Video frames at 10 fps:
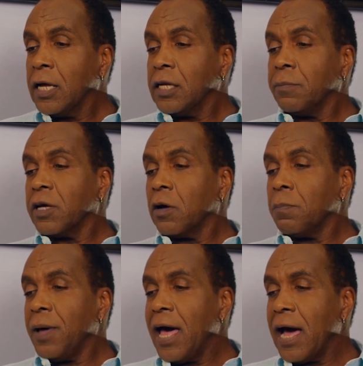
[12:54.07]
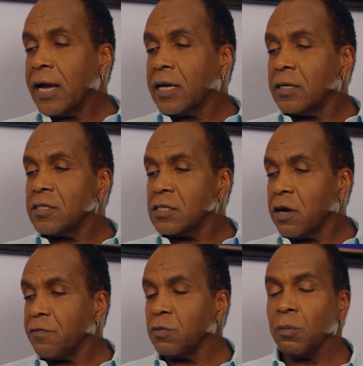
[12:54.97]
Let me go back,
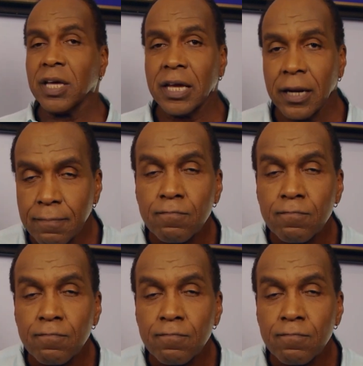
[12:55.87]
start from the beginning.